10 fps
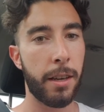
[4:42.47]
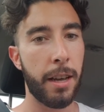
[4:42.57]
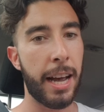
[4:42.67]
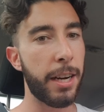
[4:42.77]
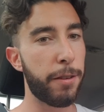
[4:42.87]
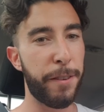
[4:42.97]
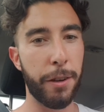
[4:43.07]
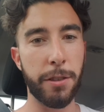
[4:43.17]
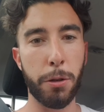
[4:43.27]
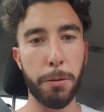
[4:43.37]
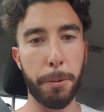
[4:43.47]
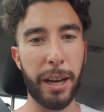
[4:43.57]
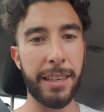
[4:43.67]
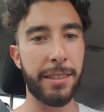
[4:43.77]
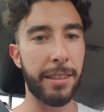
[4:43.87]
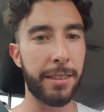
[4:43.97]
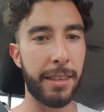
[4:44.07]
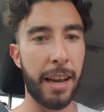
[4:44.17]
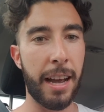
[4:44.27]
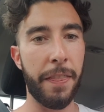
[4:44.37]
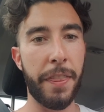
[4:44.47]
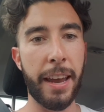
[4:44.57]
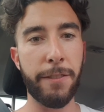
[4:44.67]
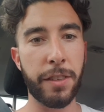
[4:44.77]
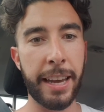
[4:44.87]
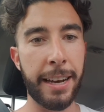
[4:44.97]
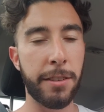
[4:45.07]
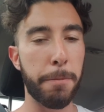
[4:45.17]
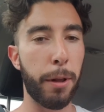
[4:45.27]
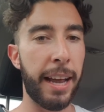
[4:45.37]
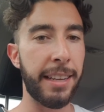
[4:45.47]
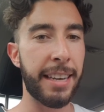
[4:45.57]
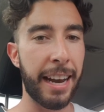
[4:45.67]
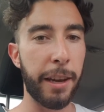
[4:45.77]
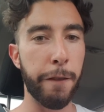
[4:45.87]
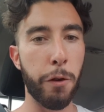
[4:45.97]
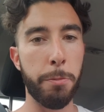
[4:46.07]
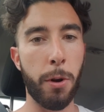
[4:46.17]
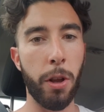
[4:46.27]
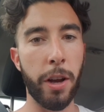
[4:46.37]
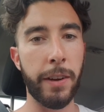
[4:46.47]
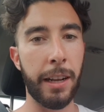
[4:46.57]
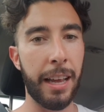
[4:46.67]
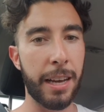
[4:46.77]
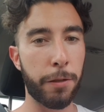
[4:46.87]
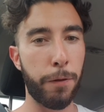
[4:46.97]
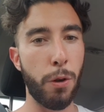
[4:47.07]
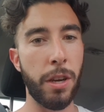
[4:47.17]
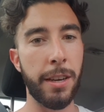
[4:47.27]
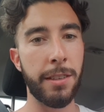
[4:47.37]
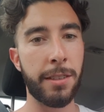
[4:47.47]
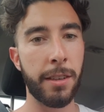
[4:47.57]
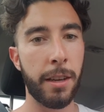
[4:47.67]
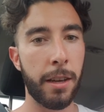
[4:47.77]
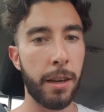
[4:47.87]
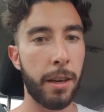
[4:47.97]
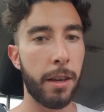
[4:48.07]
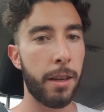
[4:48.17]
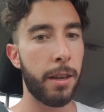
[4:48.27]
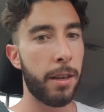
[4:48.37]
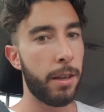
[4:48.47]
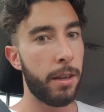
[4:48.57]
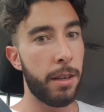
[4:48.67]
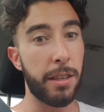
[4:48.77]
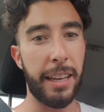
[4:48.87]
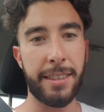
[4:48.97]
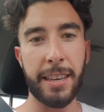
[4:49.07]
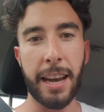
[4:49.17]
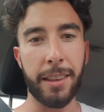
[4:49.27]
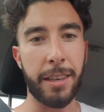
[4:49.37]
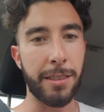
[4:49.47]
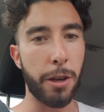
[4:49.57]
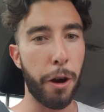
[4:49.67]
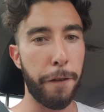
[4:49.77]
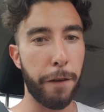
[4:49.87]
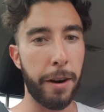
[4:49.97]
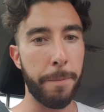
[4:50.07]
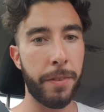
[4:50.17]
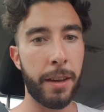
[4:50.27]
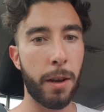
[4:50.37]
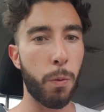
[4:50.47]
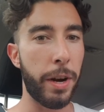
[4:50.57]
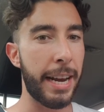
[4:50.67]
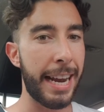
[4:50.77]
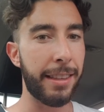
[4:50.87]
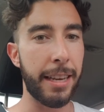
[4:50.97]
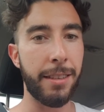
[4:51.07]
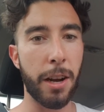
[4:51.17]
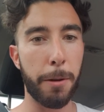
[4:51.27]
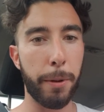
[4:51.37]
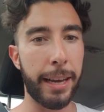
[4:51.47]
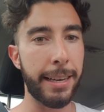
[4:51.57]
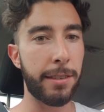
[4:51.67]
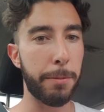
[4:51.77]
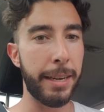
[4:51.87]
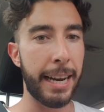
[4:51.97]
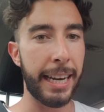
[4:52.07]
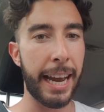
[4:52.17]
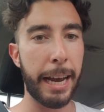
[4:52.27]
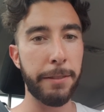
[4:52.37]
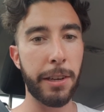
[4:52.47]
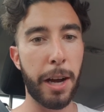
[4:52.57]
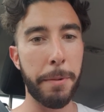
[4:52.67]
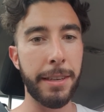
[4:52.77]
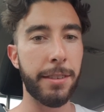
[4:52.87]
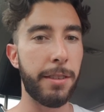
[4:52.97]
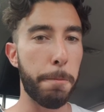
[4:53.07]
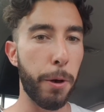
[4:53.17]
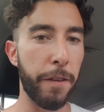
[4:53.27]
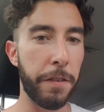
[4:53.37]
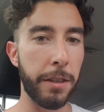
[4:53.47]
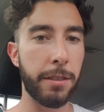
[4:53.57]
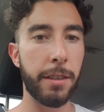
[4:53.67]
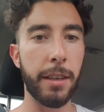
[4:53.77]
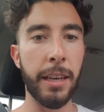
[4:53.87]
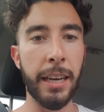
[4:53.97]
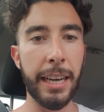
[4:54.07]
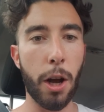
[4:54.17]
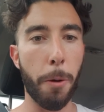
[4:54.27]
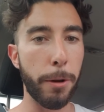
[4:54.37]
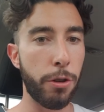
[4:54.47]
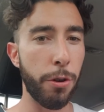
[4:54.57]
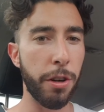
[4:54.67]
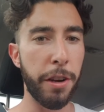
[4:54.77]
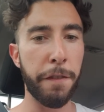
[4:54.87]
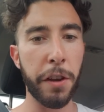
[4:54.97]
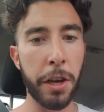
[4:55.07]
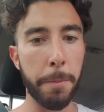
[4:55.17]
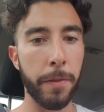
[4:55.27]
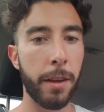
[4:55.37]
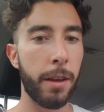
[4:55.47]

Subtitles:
Huddersfield is a good place to start. They tend to play attacking football over the last few years. So let's see how things go for him. We need these young players to be getting game time, and this is the perfect opportunity for him.